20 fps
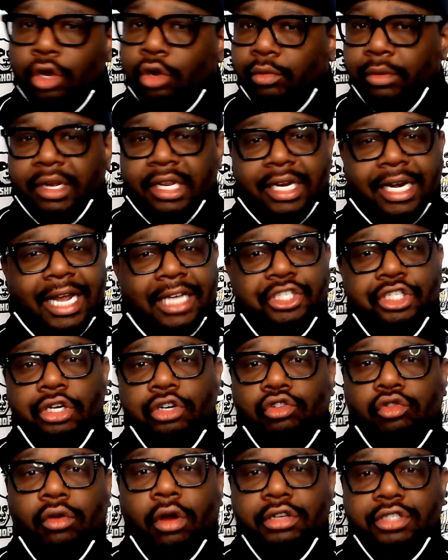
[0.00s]
whether that's your
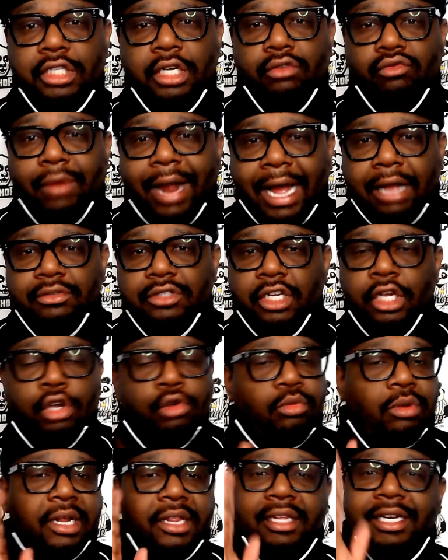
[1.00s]
crossing routes,
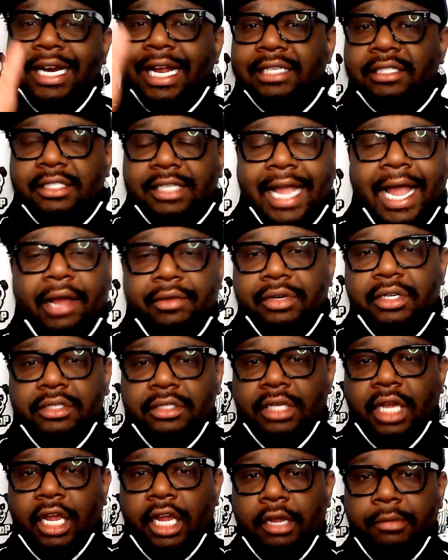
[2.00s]
whether that's down the
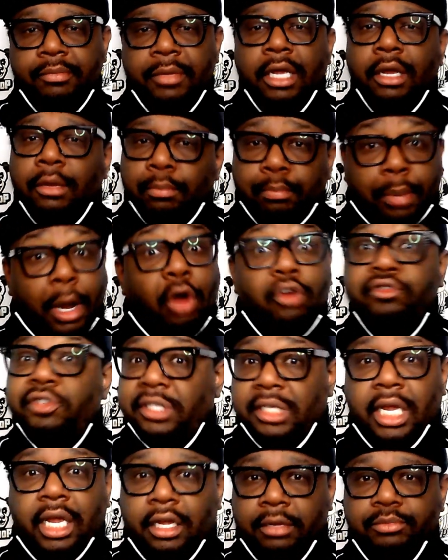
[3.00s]
seam, both
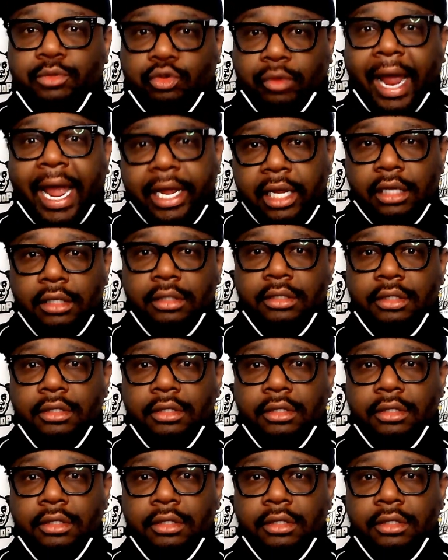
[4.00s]
seams, right?